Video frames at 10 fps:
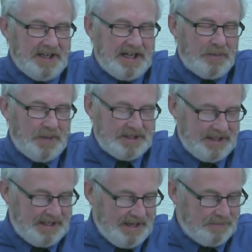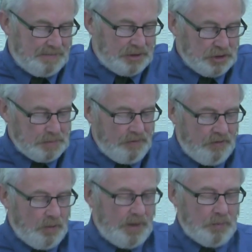and we seek Him. But just
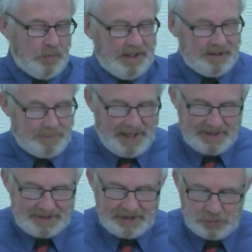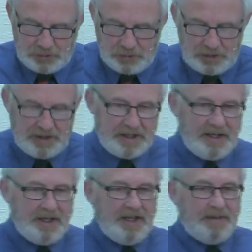before we read the passage we're going to
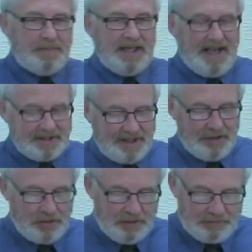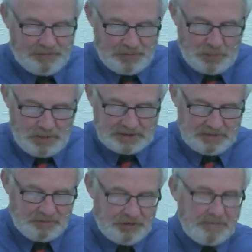be asking God for
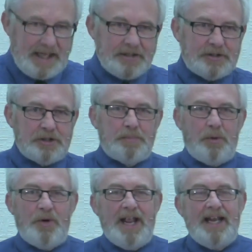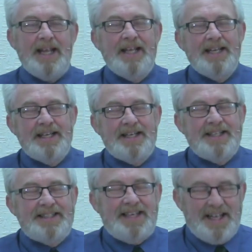wisdom from, let us just pray
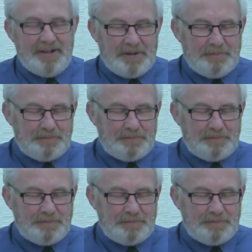together.